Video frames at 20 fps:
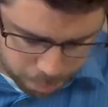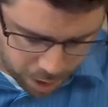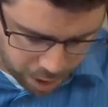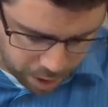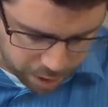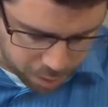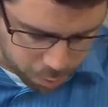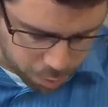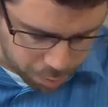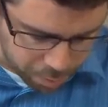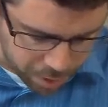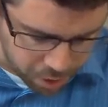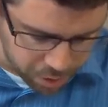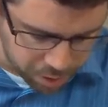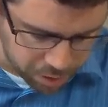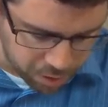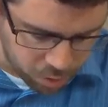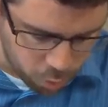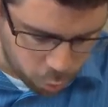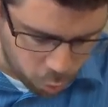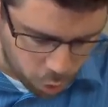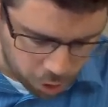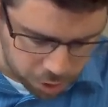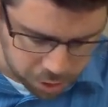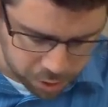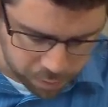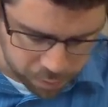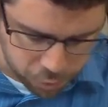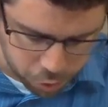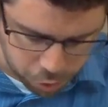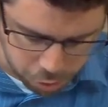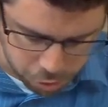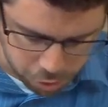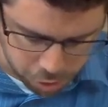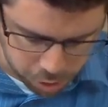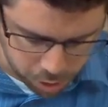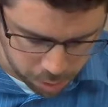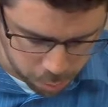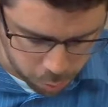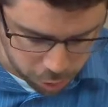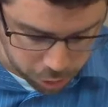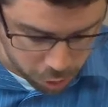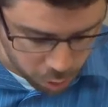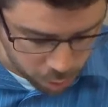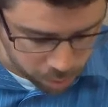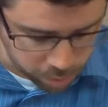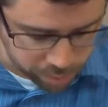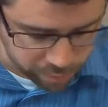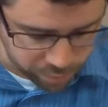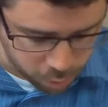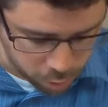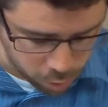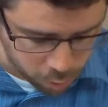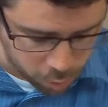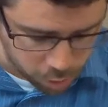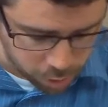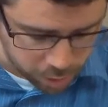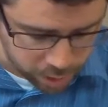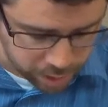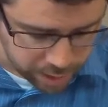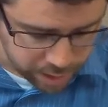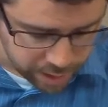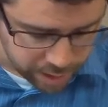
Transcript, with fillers: uh, the repairing of the walls of Jerusalem was going forward